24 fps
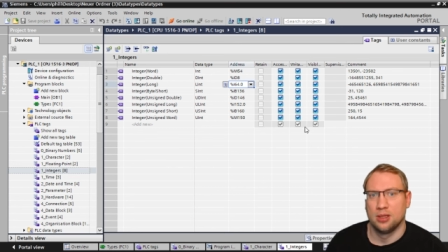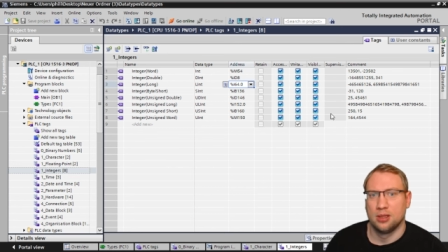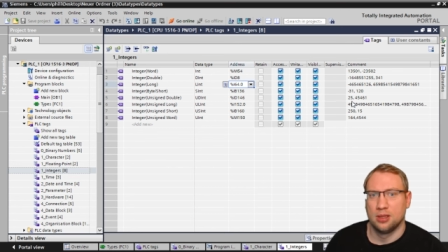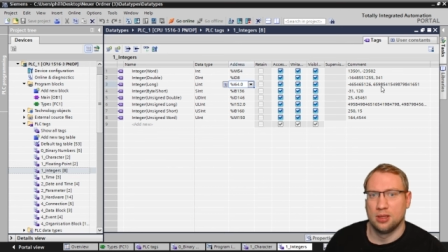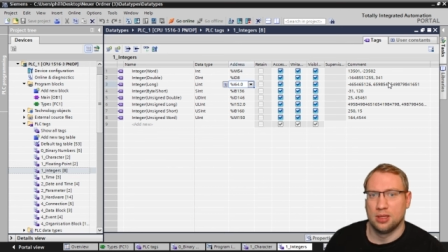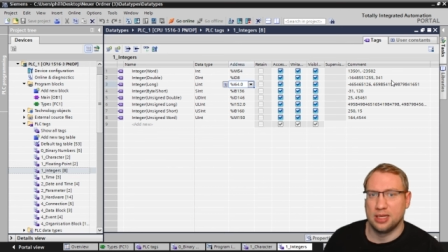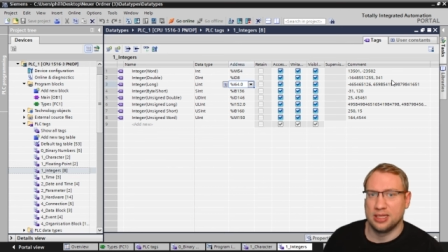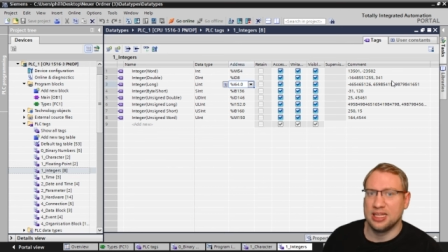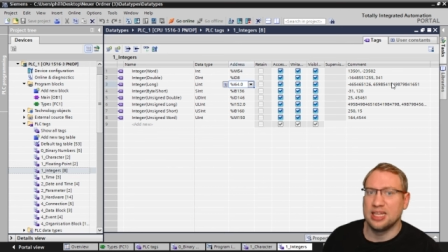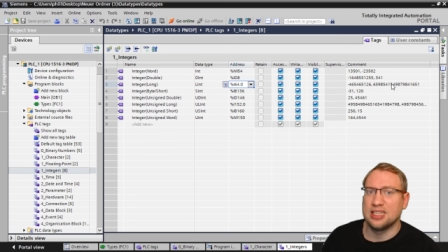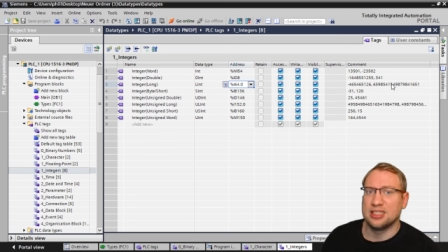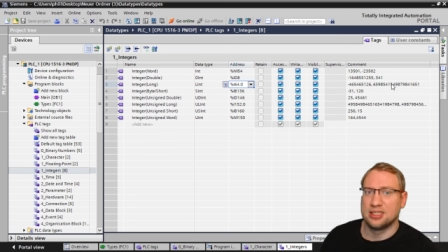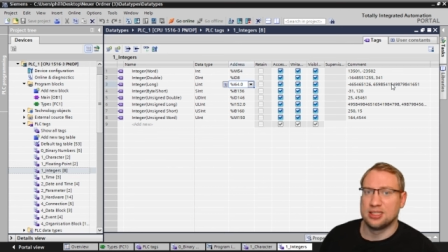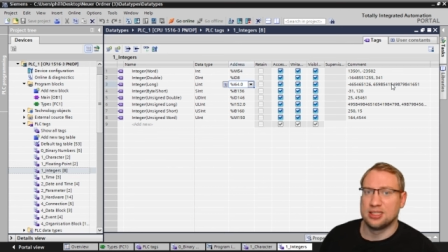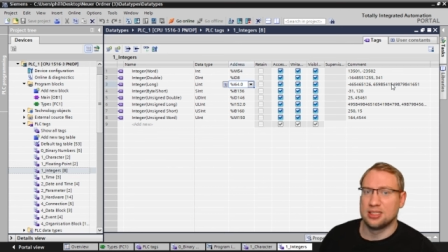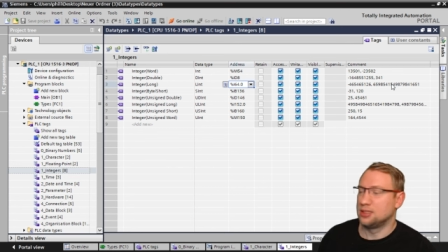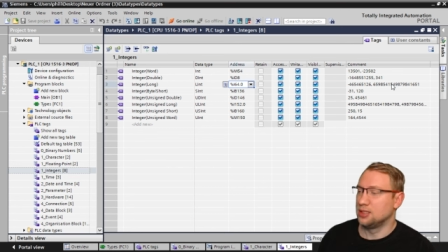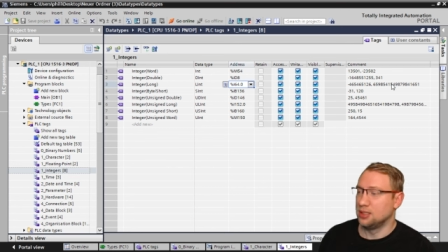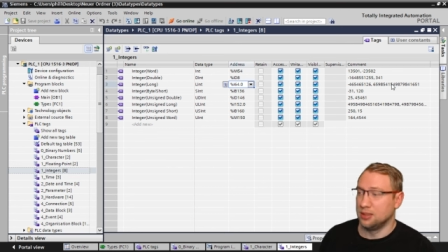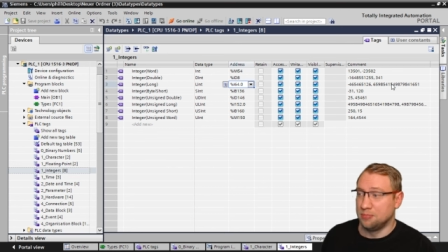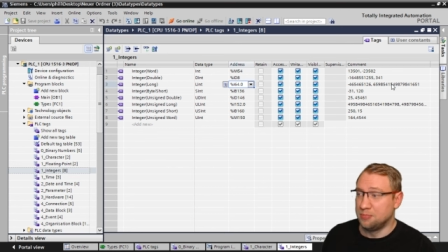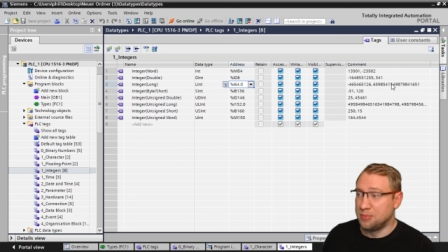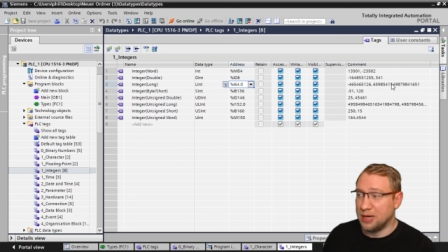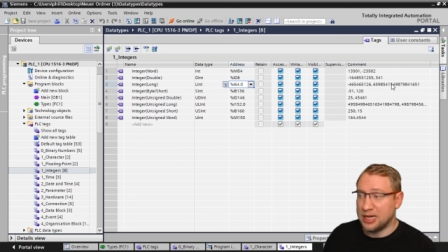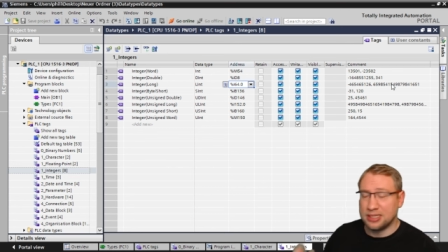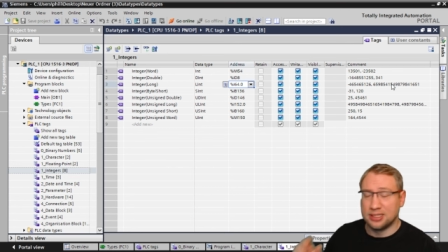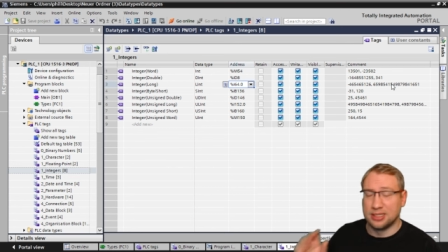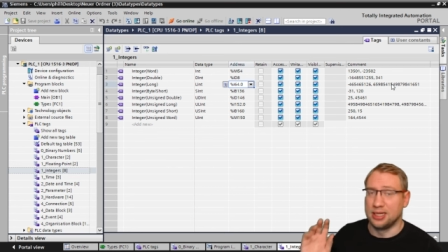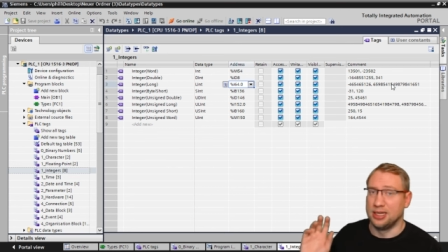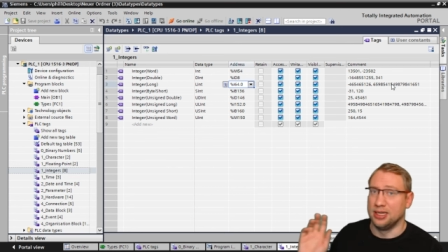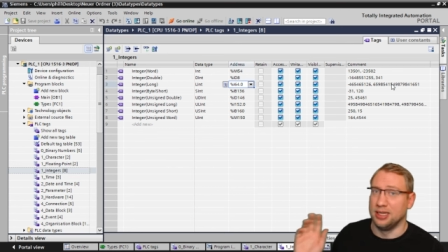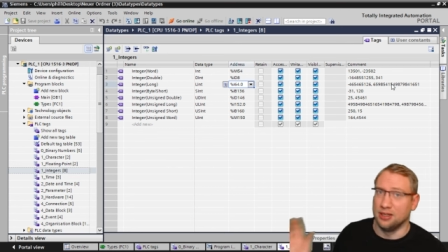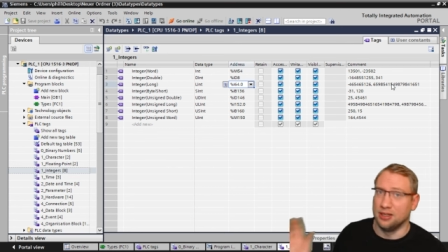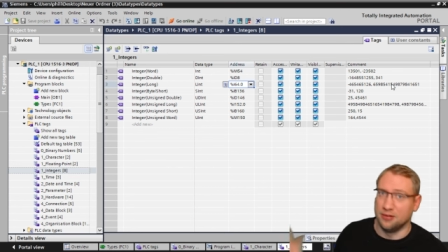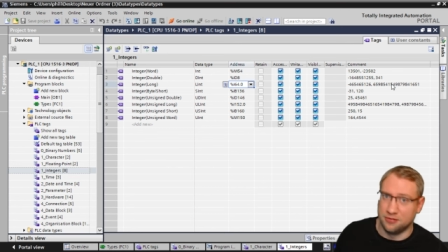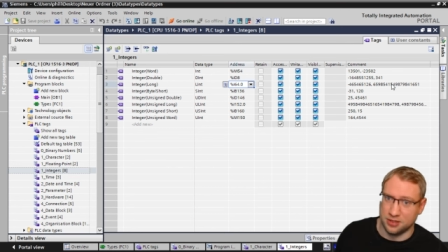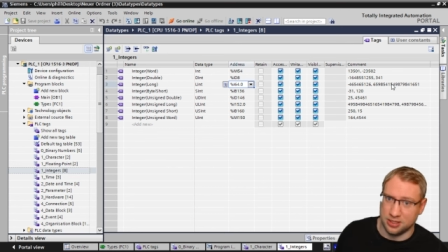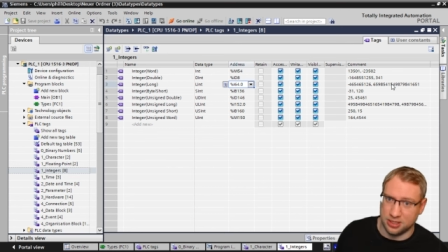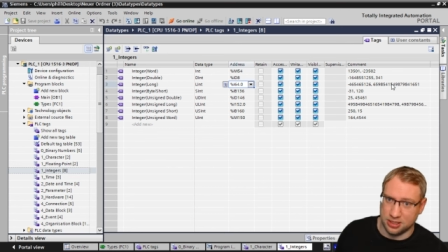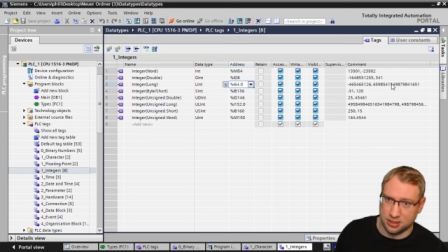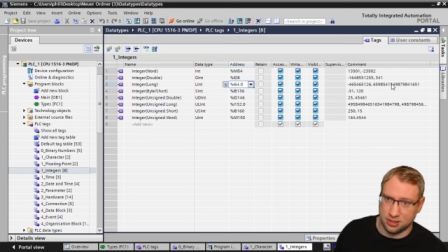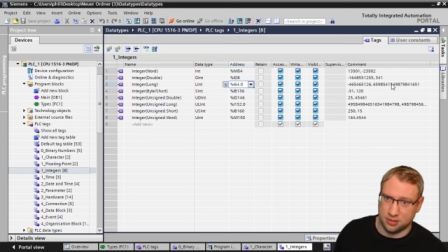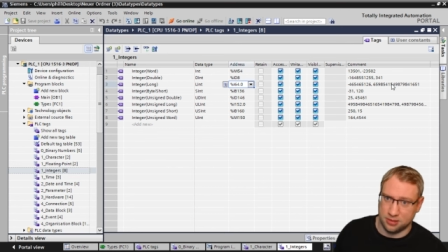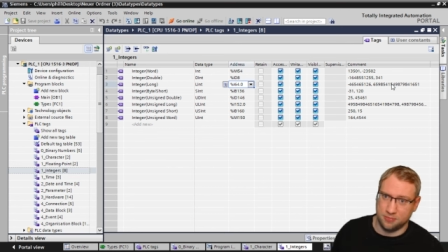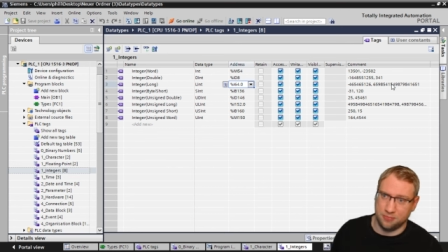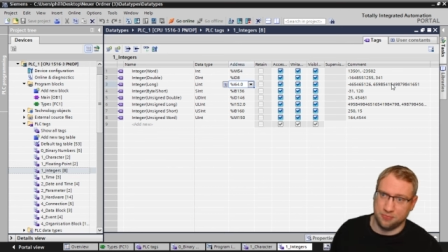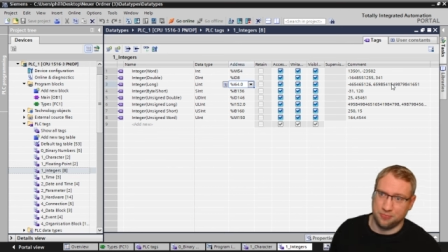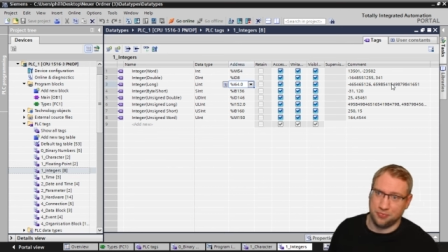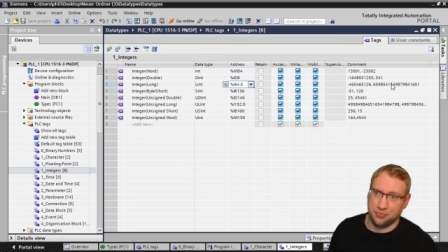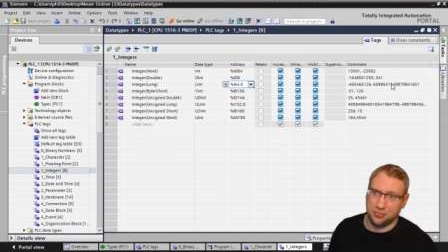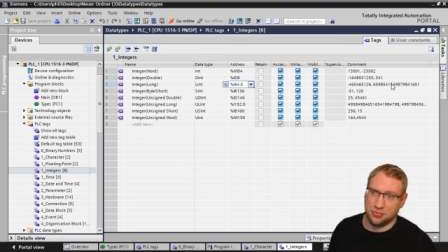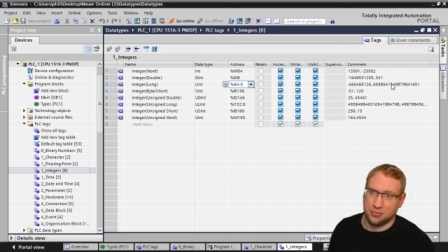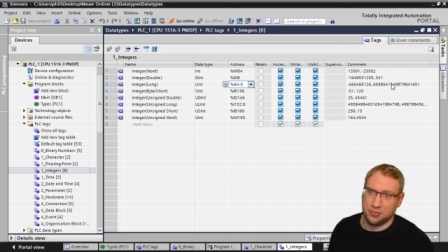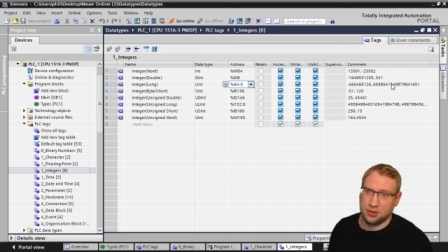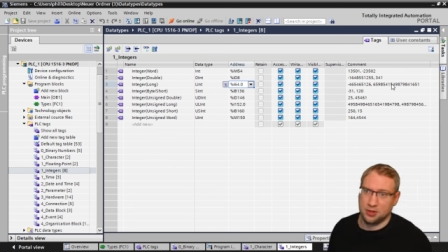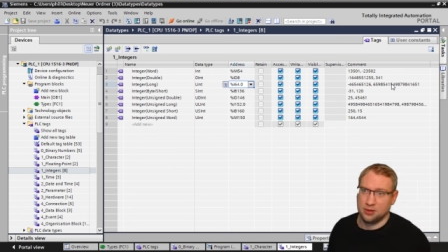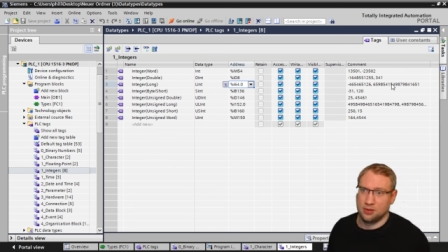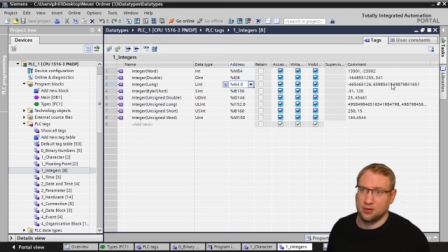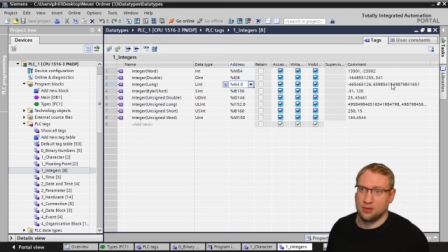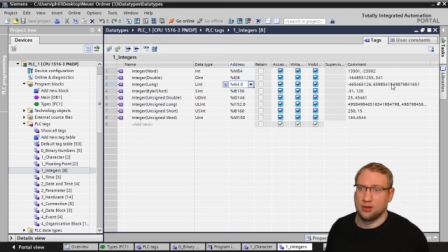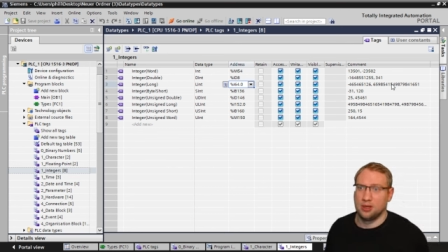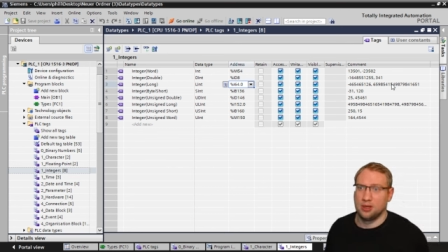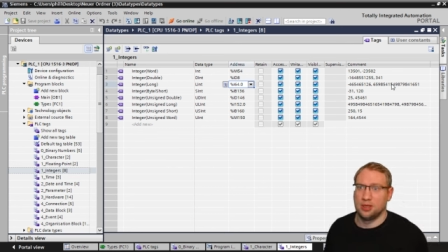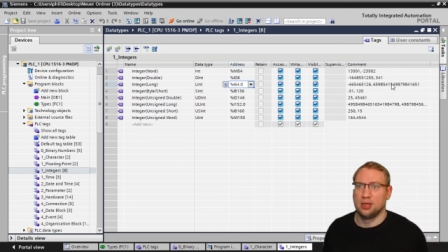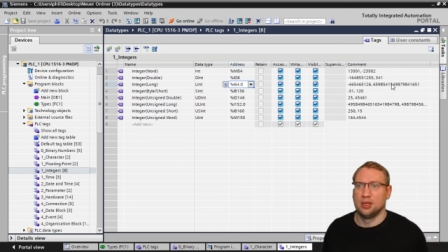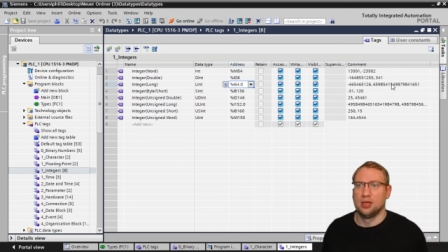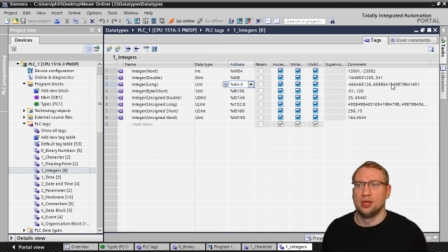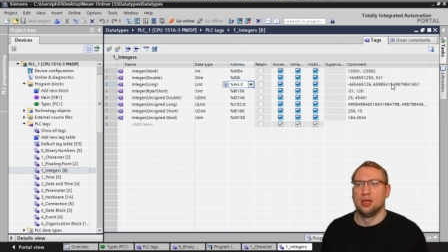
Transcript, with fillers: Like, that's basically infinite, right?